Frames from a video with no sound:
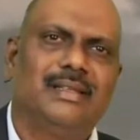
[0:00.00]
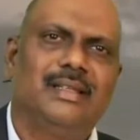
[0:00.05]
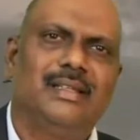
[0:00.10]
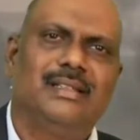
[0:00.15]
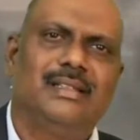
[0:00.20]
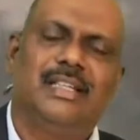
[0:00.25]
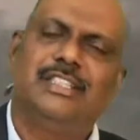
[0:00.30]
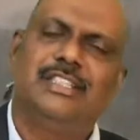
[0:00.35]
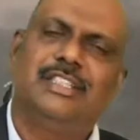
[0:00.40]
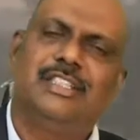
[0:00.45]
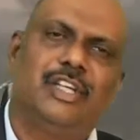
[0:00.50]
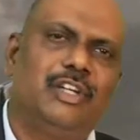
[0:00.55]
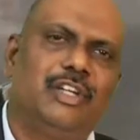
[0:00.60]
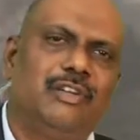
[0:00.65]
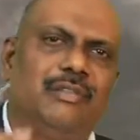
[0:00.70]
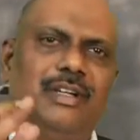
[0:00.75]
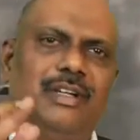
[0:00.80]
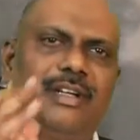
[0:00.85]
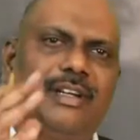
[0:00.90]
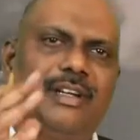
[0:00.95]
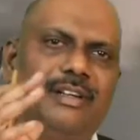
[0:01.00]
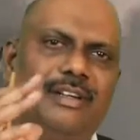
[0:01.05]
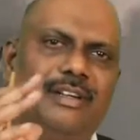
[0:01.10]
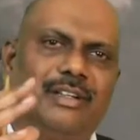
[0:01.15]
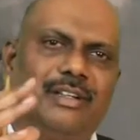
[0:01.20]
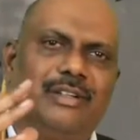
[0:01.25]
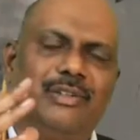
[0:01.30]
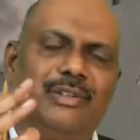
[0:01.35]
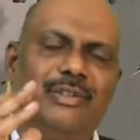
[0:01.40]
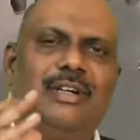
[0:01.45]
He said, sir, you
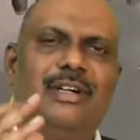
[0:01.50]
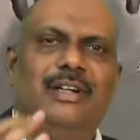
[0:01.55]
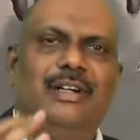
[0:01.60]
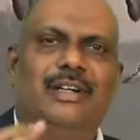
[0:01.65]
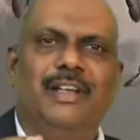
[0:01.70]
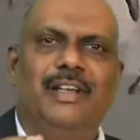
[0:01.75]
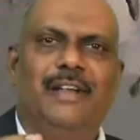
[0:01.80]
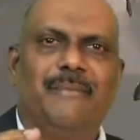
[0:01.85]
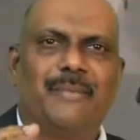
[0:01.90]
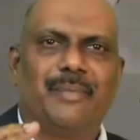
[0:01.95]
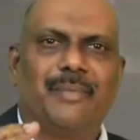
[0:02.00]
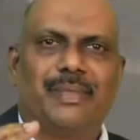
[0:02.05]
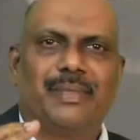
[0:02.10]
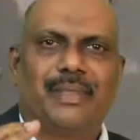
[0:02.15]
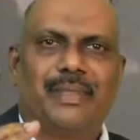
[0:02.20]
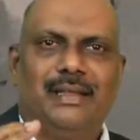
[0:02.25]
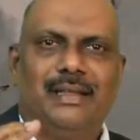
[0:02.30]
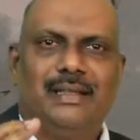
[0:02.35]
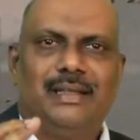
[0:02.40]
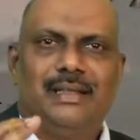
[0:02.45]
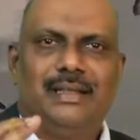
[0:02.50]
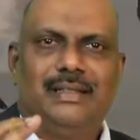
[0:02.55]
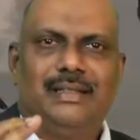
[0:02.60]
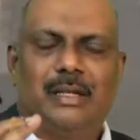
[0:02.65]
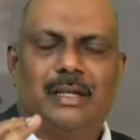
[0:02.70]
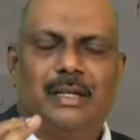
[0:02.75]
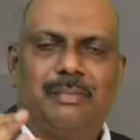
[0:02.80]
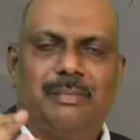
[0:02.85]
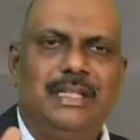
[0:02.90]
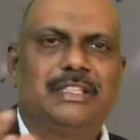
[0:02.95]
are too early.
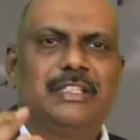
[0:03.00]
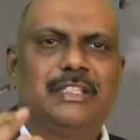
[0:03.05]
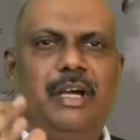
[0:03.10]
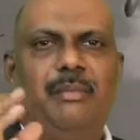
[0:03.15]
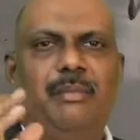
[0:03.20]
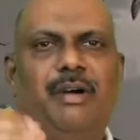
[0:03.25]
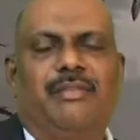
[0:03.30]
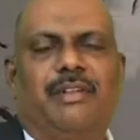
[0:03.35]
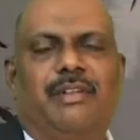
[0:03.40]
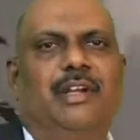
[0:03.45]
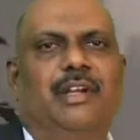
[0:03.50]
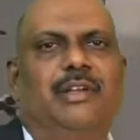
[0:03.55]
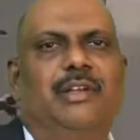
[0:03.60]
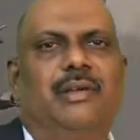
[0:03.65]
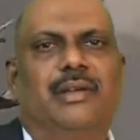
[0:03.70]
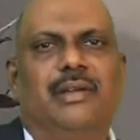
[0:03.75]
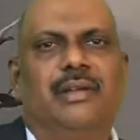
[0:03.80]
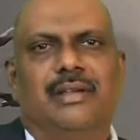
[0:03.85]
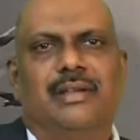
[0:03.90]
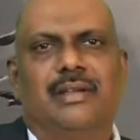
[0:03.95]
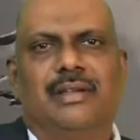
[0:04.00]
Sir, please come after 8 o'clock.